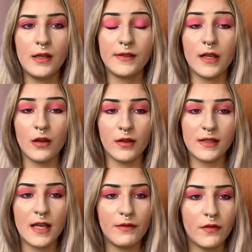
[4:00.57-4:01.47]
So that's
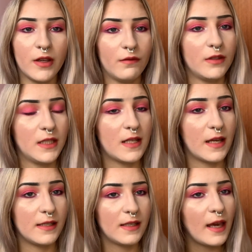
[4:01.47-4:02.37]
everything for
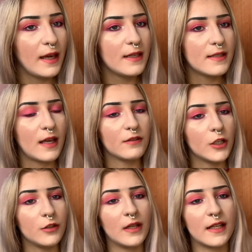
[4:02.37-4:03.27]
today's case. I
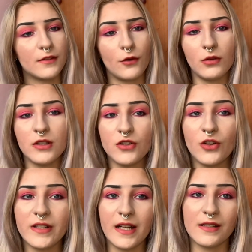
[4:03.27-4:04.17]
hope you guys have all
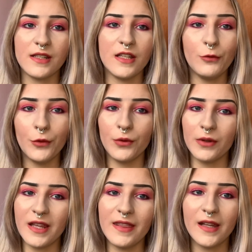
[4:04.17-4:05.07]
enjoyed and I'll see you all
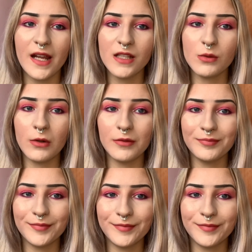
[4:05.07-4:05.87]
in the next one.